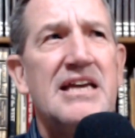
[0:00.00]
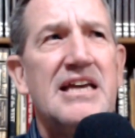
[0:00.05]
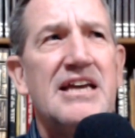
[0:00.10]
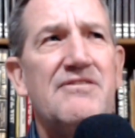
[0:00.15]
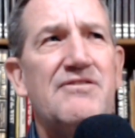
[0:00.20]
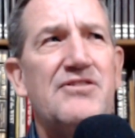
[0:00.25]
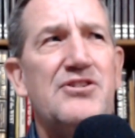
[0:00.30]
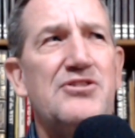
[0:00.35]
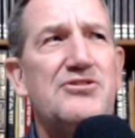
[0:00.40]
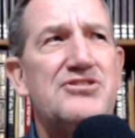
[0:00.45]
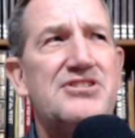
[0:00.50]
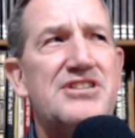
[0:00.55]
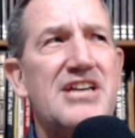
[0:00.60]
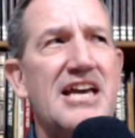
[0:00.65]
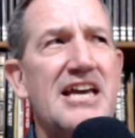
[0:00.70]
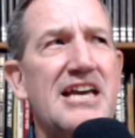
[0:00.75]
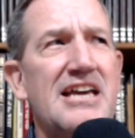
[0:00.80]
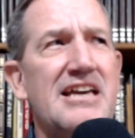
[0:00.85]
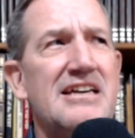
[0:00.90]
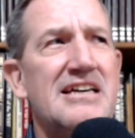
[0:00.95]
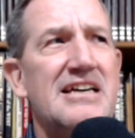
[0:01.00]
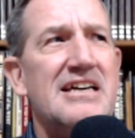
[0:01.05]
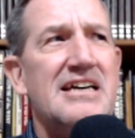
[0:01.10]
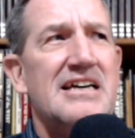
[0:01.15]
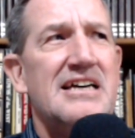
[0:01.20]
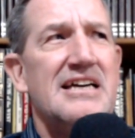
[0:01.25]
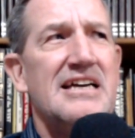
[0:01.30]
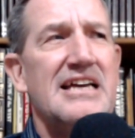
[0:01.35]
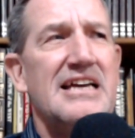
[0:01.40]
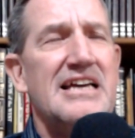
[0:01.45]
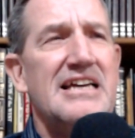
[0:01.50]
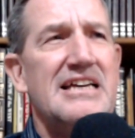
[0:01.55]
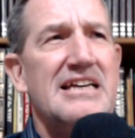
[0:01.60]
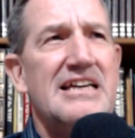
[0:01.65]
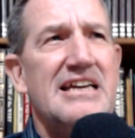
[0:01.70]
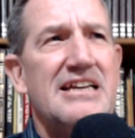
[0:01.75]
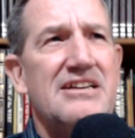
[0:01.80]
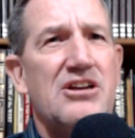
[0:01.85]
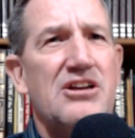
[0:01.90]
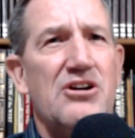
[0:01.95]
if you say
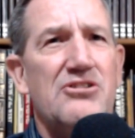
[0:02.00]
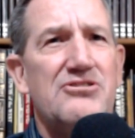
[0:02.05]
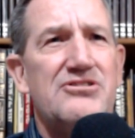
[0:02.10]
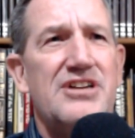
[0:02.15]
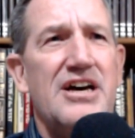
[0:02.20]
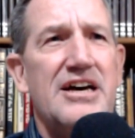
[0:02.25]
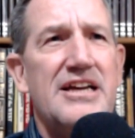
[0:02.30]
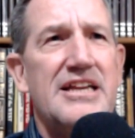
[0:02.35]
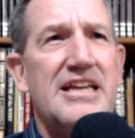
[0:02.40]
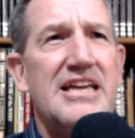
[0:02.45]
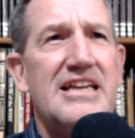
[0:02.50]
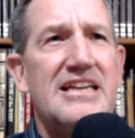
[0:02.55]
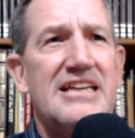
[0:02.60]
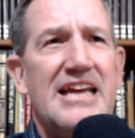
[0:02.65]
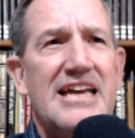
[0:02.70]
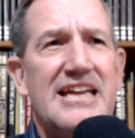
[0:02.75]
in ghost hunting,